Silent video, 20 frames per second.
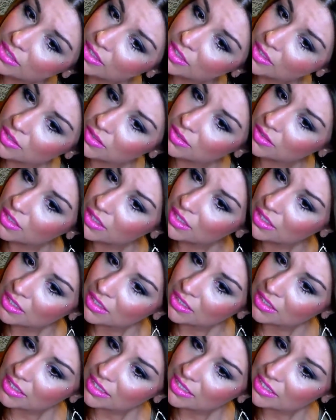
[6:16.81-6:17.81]
really don't
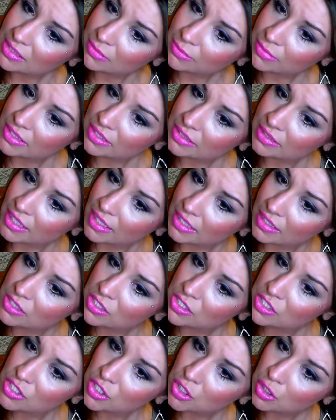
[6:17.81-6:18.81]
need to be like
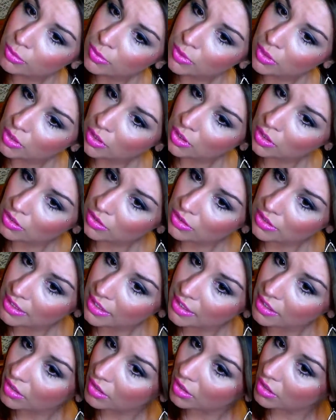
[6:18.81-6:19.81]
super
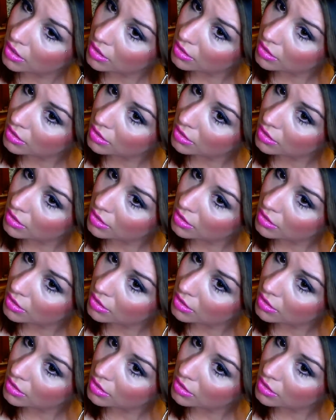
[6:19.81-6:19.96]
curly at